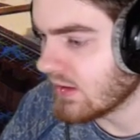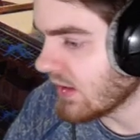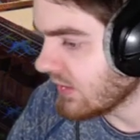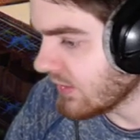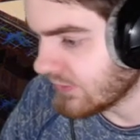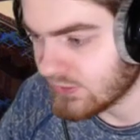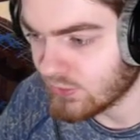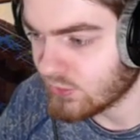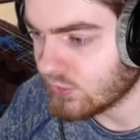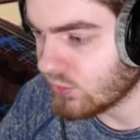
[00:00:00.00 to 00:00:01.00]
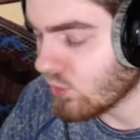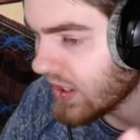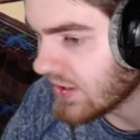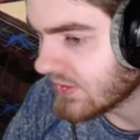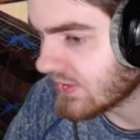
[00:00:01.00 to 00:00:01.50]
I loved the
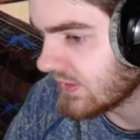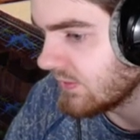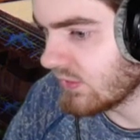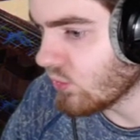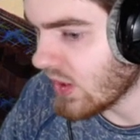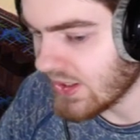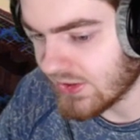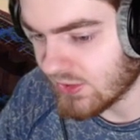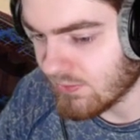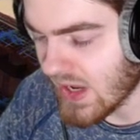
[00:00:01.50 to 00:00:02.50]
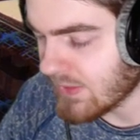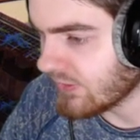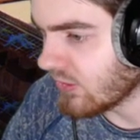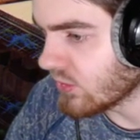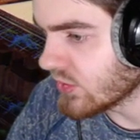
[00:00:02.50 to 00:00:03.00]
wide map
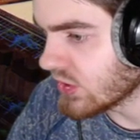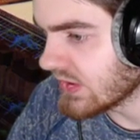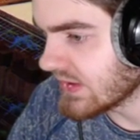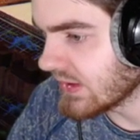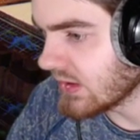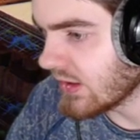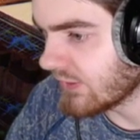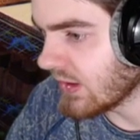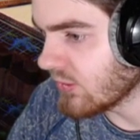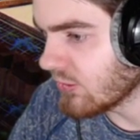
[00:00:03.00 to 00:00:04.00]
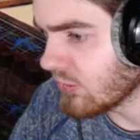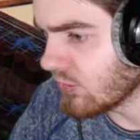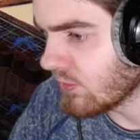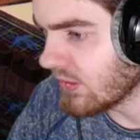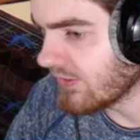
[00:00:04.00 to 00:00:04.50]
of Origins, and I loved
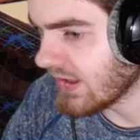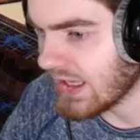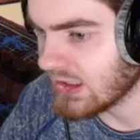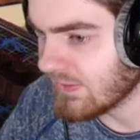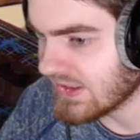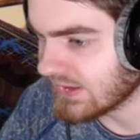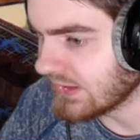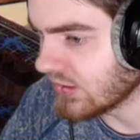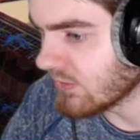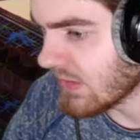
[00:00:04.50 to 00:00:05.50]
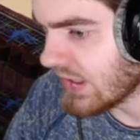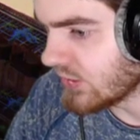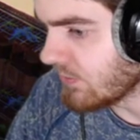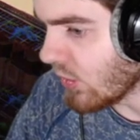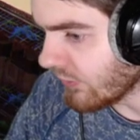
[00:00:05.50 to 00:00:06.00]
how Valhalla basically combined
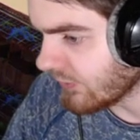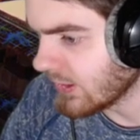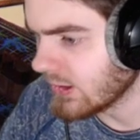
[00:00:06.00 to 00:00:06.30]
it both.